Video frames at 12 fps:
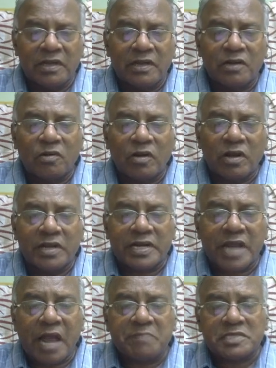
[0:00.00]
You know, it
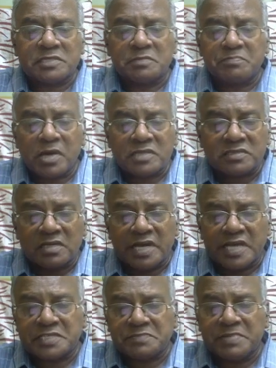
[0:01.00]
captures a personal
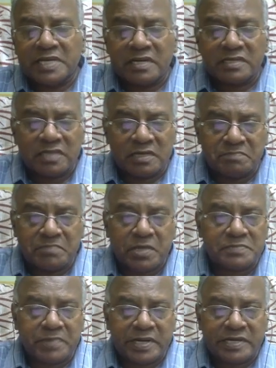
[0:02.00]
experience and
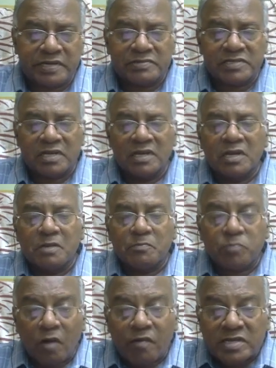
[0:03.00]
perspectives,
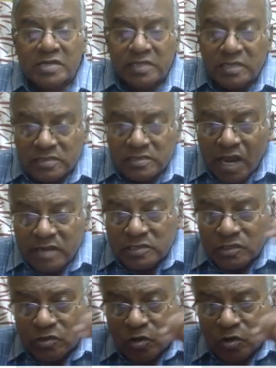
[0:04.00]
provides insights into